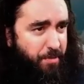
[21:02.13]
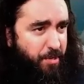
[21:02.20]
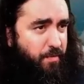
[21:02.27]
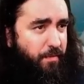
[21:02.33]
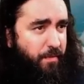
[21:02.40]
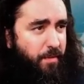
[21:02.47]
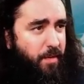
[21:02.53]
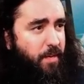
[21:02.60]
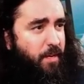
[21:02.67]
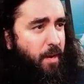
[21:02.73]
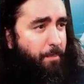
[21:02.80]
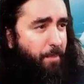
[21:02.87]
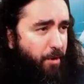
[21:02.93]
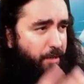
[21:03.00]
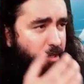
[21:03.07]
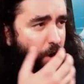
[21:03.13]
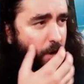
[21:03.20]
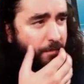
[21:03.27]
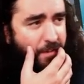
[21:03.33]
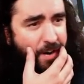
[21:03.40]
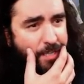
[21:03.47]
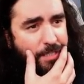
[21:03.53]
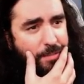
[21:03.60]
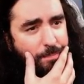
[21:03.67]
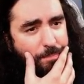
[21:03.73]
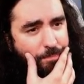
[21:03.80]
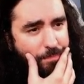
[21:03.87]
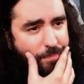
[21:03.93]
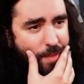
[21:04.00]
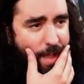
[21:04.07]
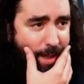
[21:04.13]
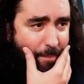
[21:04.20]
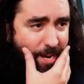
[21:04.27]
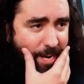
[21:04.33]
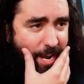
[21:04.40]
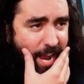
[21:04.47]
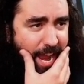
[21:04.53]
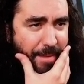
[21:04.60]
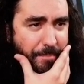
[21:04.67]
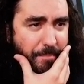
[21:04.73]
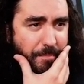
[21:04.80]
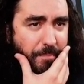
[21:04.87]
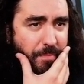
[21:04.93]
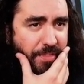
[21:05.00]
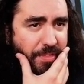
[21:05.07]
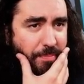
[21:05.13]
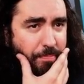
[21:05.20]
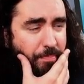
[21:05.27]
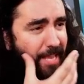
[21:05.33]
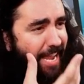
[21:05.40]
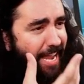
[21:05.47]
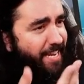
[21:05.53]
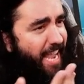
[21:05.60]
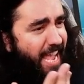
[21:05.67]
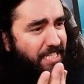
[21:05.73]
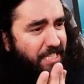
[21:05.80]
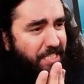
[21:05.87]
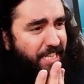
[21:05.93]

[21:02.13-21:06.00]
proof. Opponent's going first. I mean, a eh, like as I